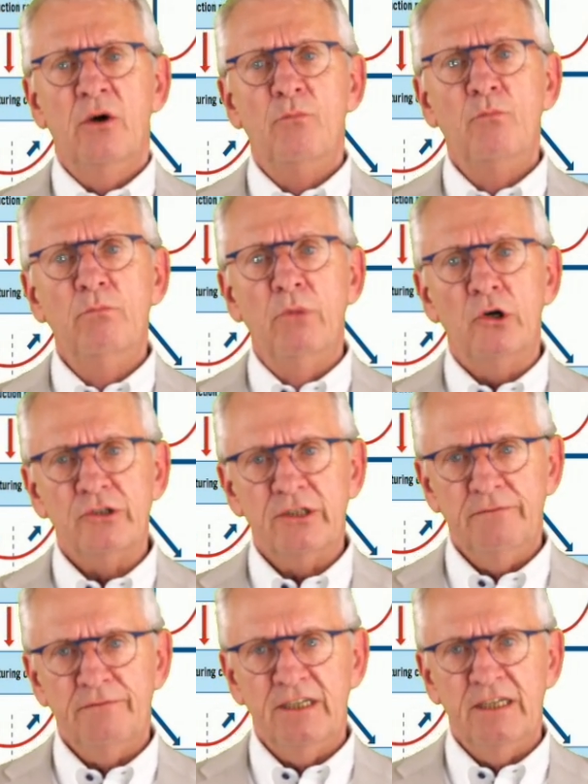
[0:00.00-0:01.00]

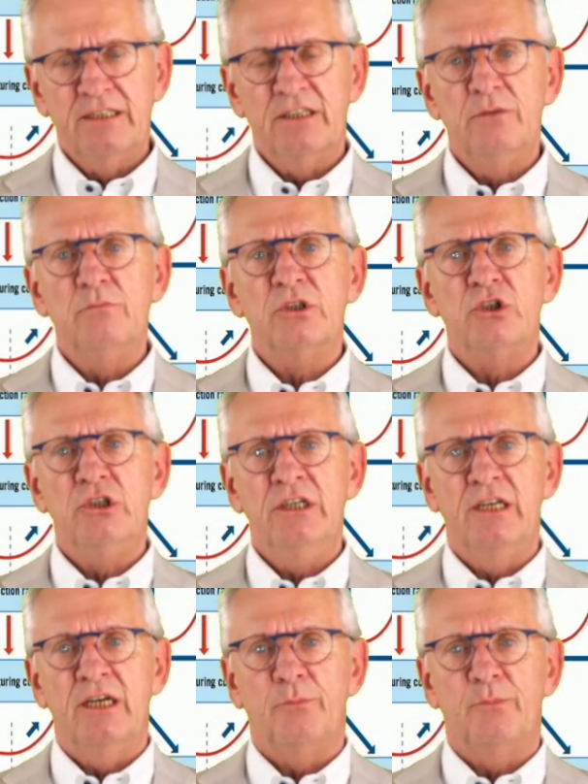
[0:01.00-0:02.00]
motivated
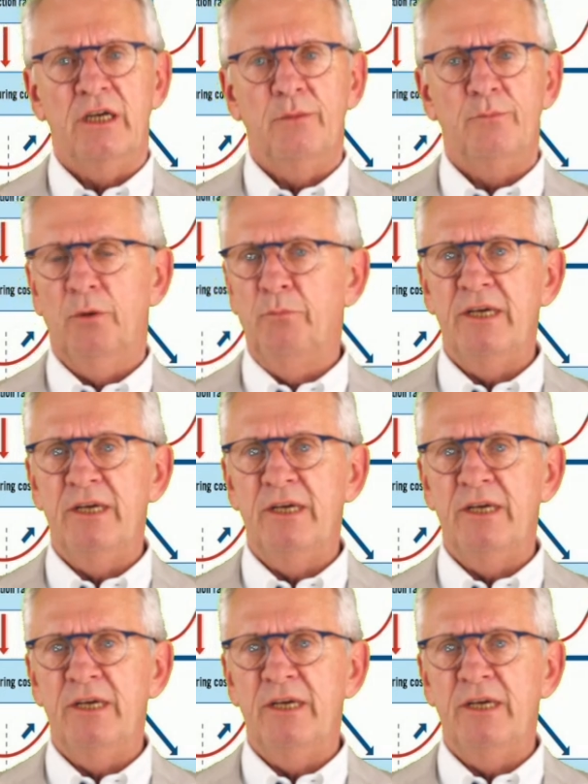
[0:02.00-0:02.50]
machining people,